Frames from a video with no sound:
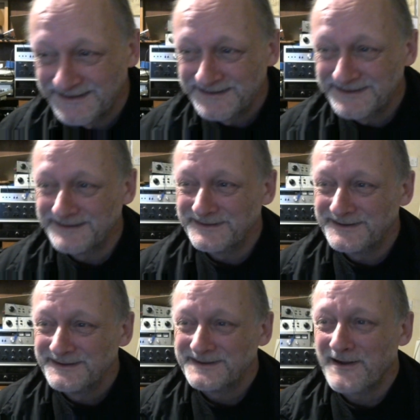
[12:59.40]

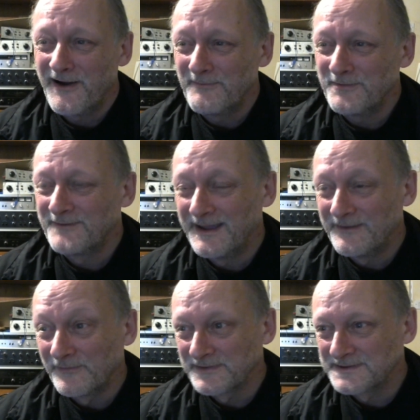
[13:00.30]
You can't be right
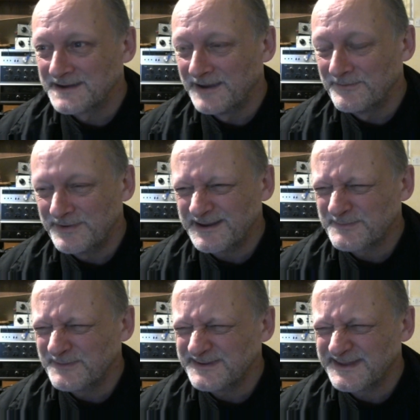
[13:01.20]
all the time, but I
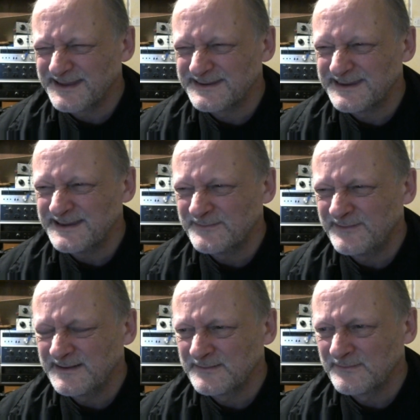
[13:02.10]
suppose he thinks he is
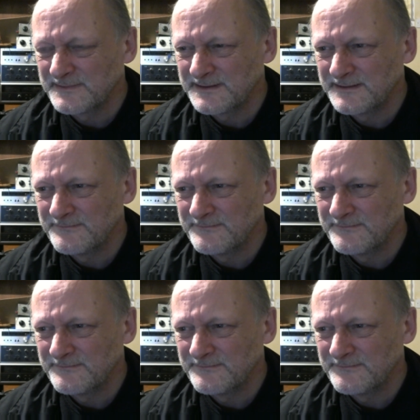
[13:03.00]
right all the time.